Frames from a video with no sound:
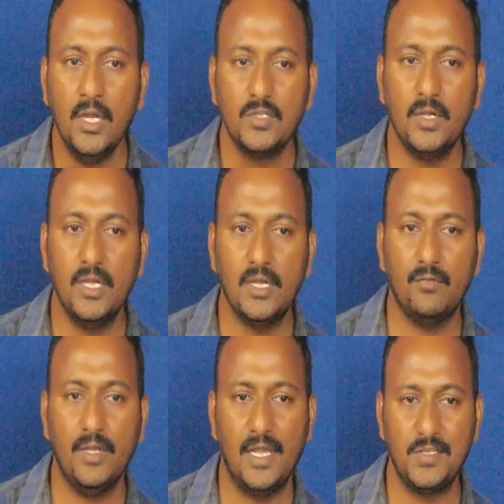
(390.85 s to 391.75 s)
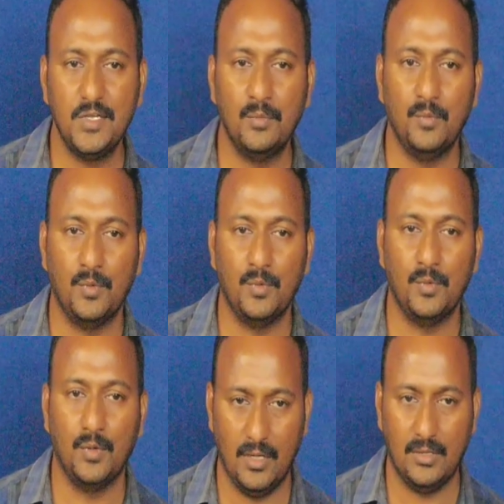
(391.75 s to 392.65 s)
So here we assume
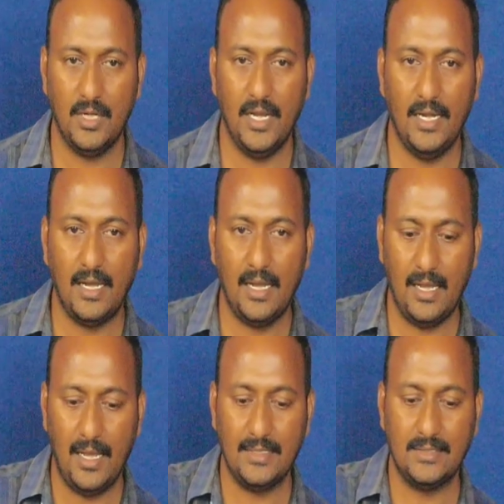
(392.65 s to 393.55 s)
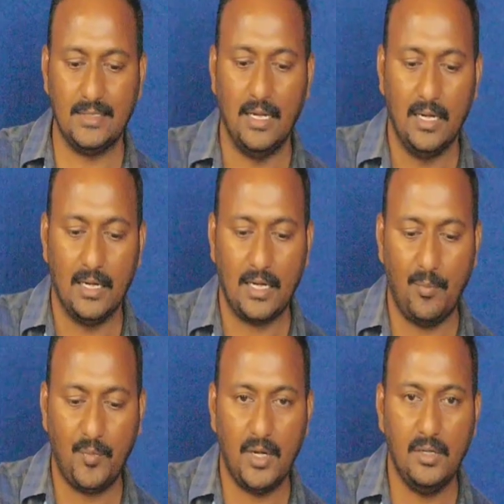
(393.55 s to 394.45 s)
the data as
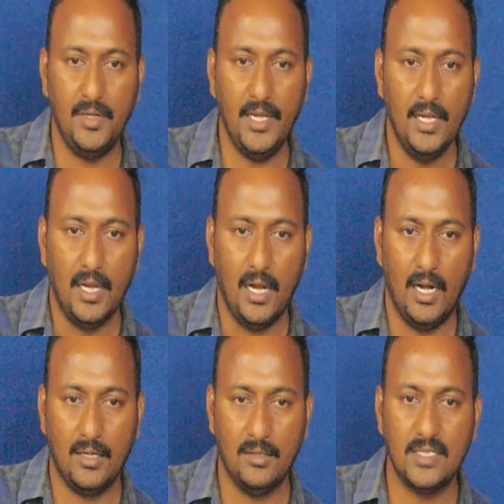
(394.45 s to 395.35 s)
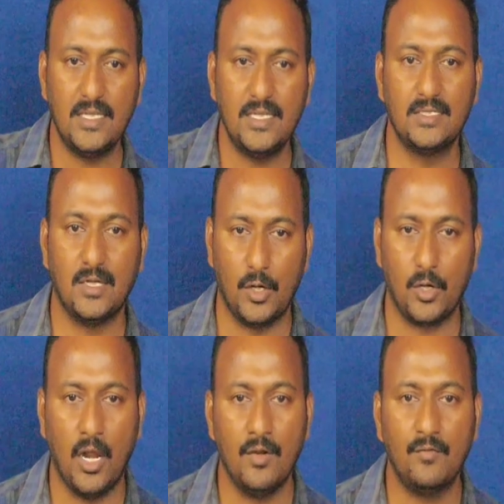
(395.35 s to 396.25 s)
capital D, and this is
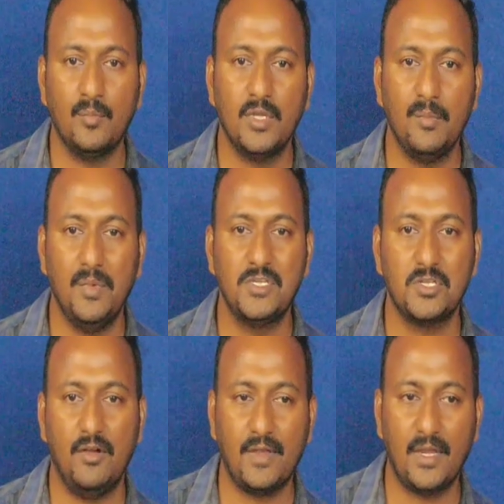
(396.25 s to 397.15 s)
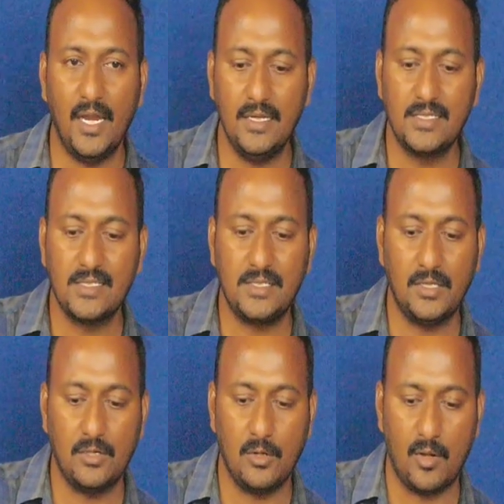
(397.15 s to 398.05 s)
drawn from the mixture of k
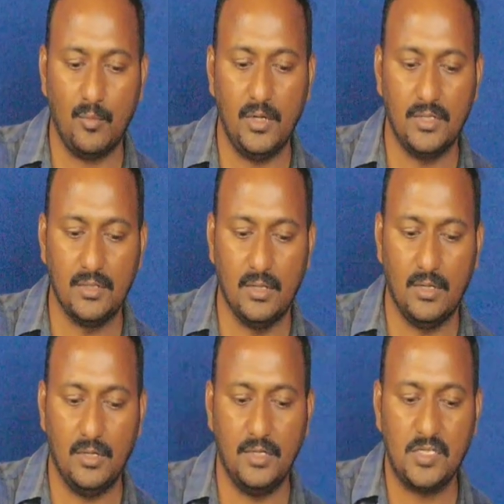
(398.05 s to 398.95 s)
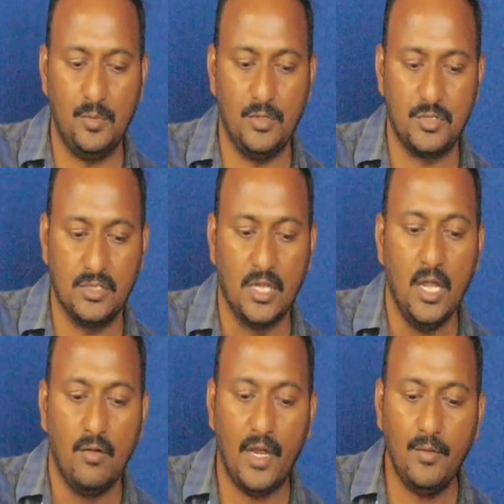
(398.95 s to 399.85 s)
distinct normal distributions.
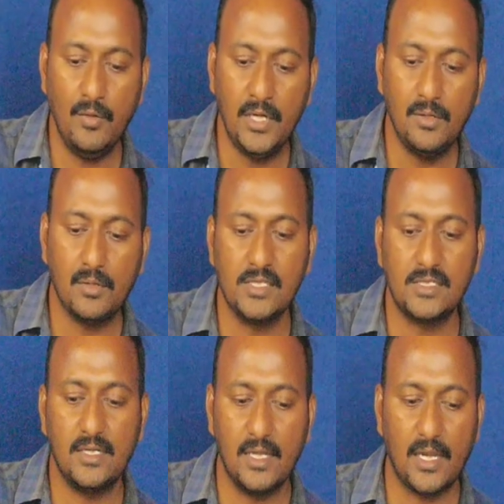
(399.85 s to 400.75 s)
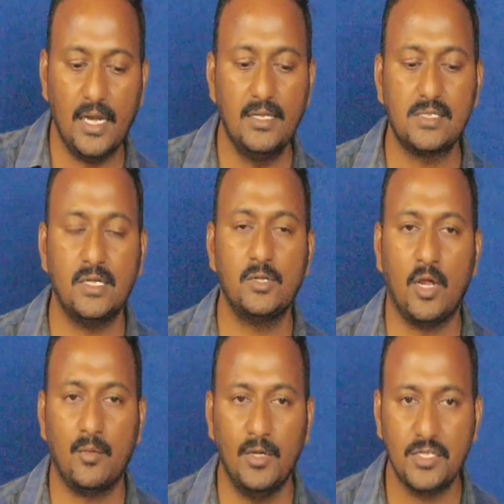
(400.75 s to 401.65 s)
Why we need to consider the k distinct
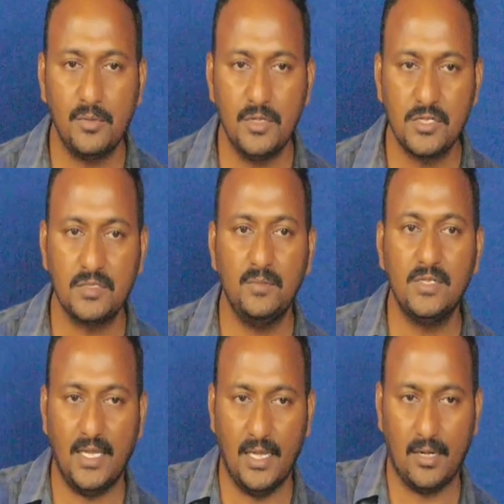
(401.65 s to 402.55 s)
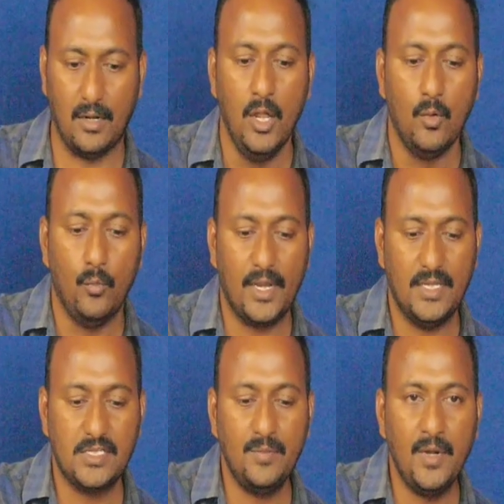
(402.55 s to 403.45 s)
normal distributions means here we are
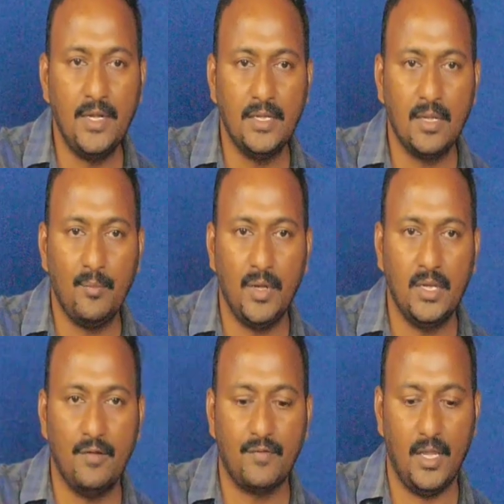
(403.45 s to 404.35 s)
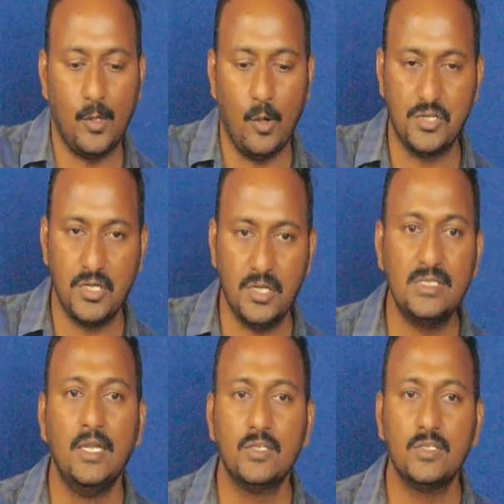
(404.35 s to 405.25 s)
estimating the mean of k Gaussians.
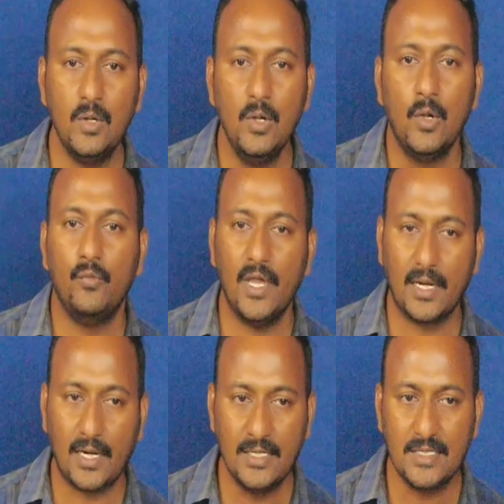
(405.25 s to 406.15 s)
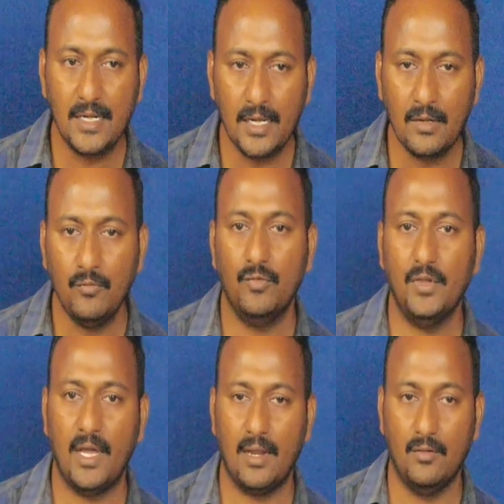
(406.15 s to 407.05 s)
So we are considering
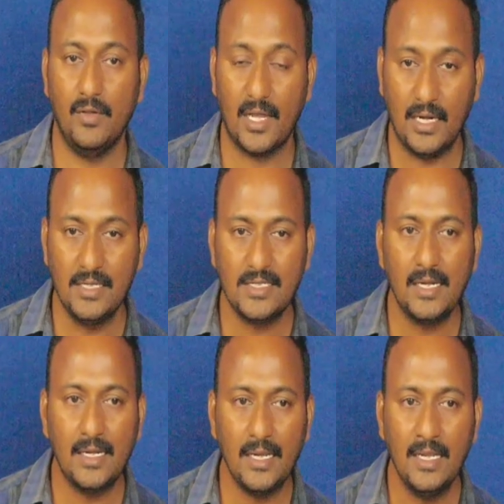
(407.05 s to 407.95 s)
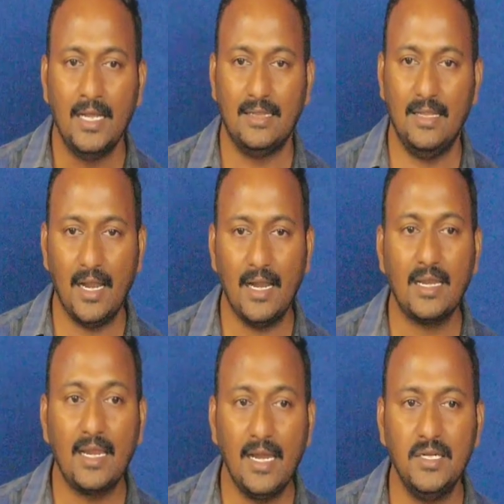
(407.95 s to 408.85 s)
there are
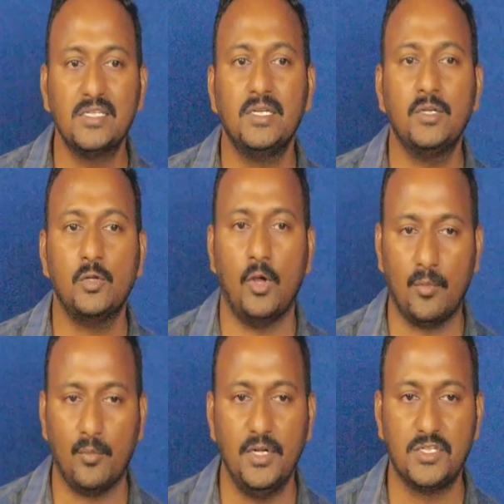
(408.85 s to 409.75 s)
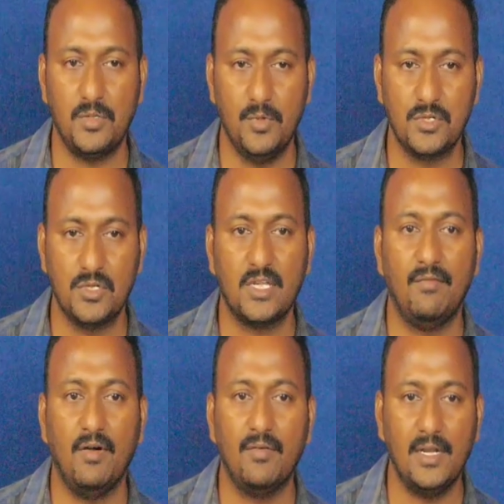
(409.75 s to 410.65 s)
k distinct normal distributions of
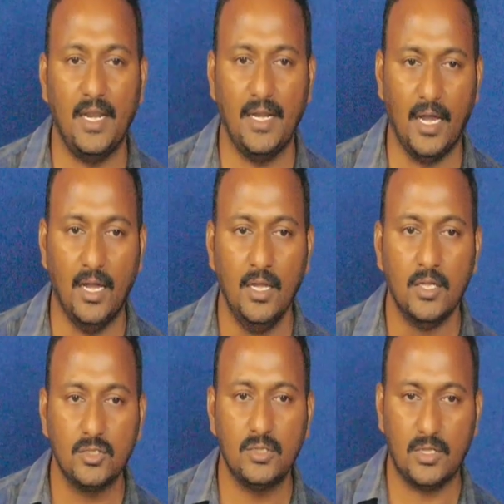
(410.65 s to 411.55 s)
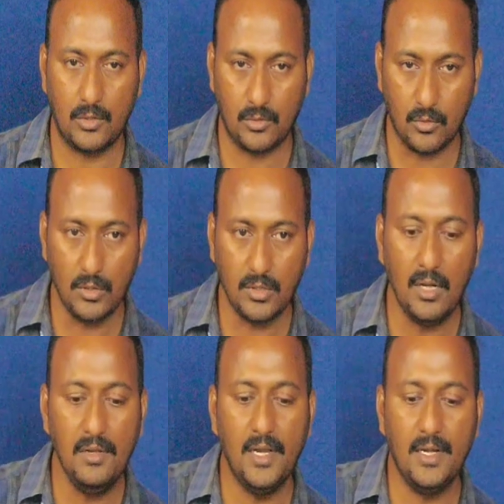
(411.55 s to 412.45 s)
our data. So the total
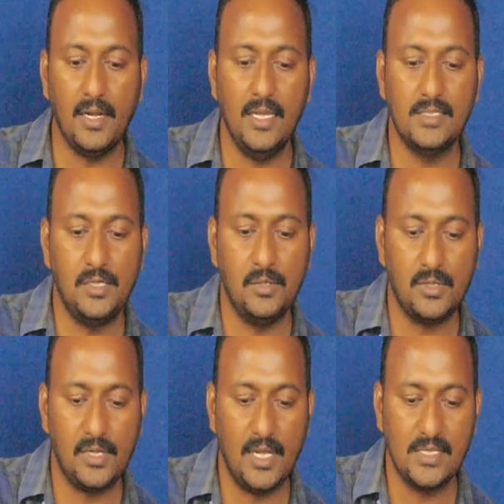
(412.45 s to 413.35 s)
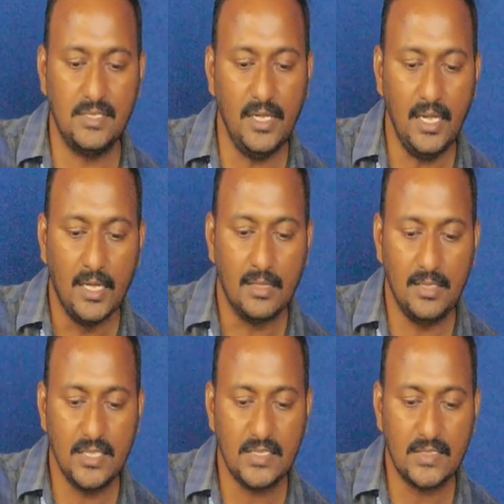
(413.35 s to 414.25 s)
data is denoted as D.
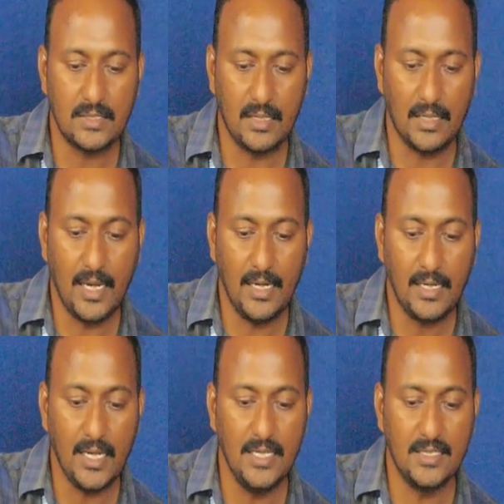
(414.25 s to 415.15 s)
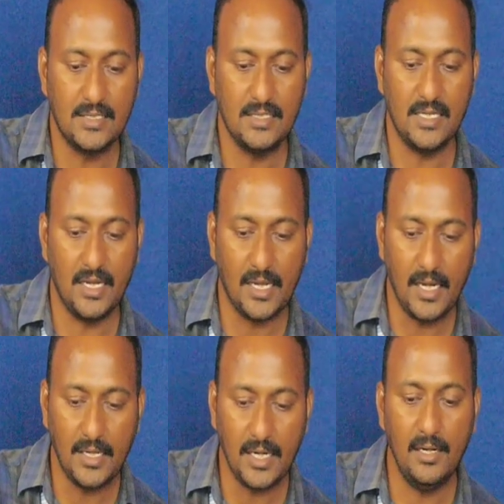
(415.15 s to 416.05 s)
This data is
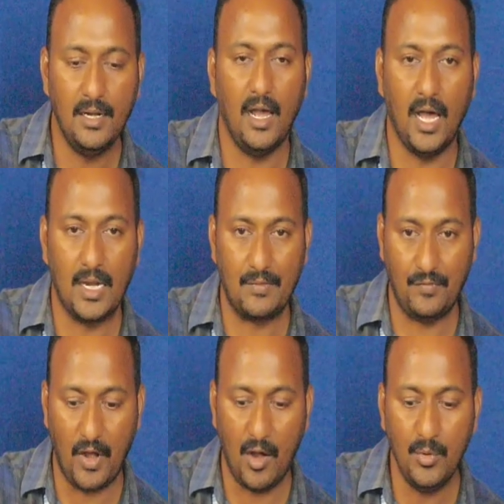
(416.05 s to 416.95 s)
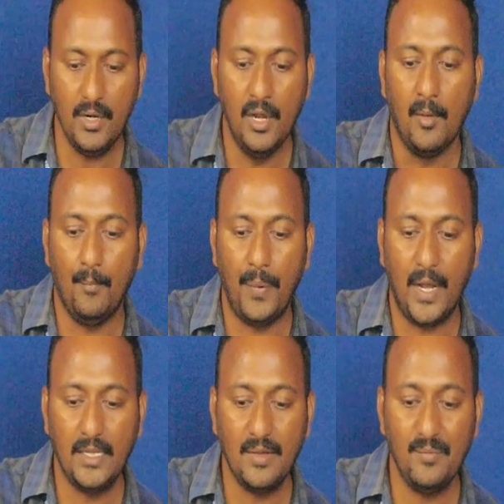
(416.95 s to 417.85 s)
generated or formed by
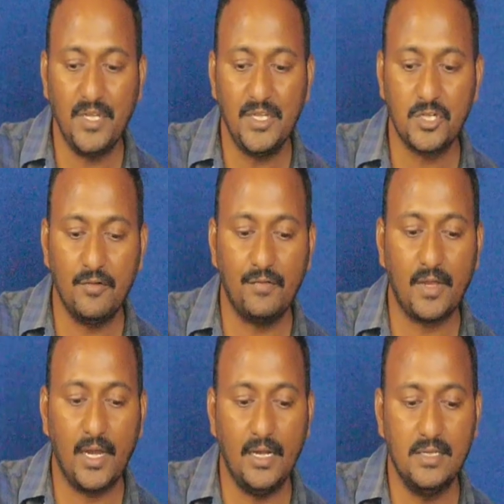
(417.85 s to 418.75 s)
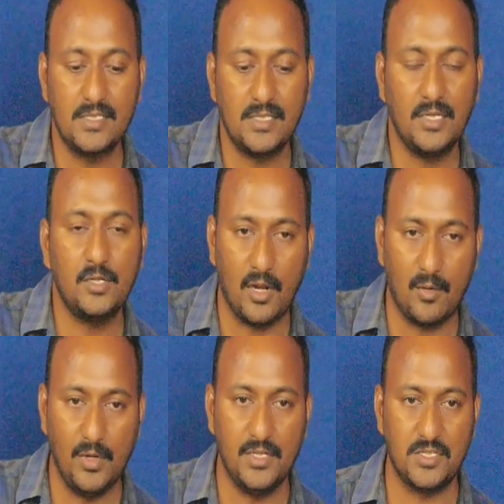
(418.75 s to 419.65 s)
the mixture of k distinct
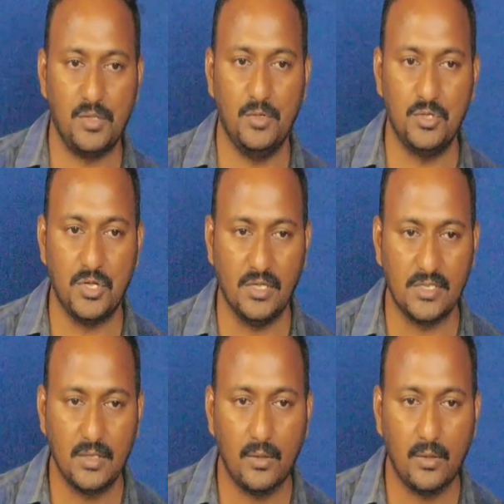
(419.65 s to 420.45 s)
normal distributions.